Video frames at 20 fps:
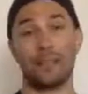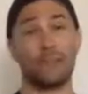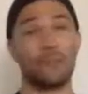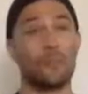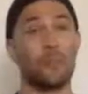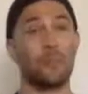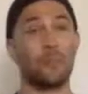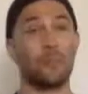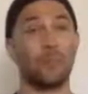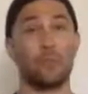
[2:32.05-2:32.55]
And
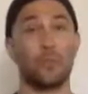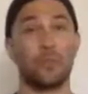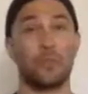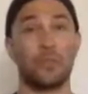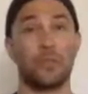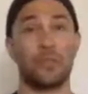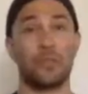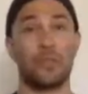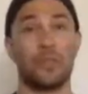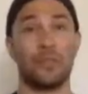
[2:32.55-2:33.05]
then we're
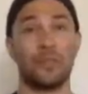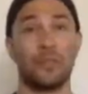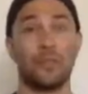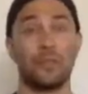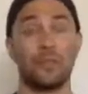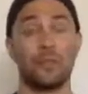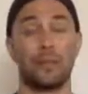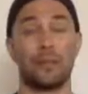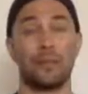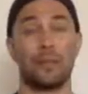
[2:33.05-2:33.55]
just going to do a
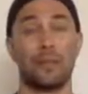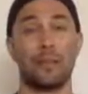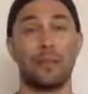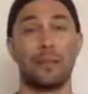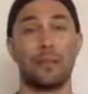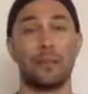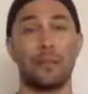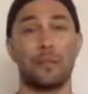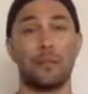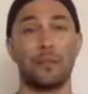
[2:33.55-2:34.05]
little
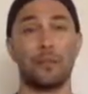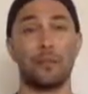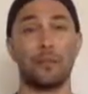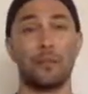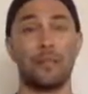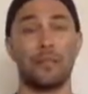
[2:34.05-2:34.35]
meditation.